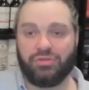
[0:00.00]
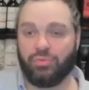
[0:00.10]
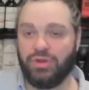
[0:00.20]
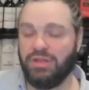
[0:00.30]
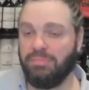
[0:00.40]

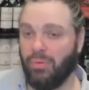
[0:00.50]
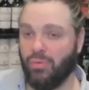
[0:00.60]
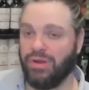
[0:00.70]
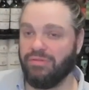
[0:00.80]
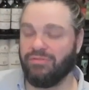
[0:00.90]

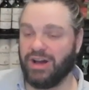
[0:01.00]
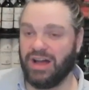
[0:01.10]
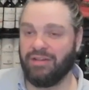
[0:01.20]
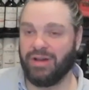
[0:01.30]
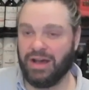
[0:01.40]
3.5
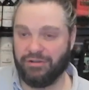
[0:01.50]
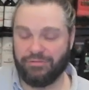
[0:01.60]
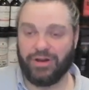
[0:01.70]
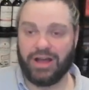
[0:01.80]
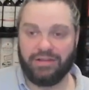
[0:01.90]
out of
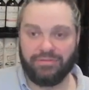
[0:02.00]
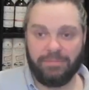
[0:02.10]
5.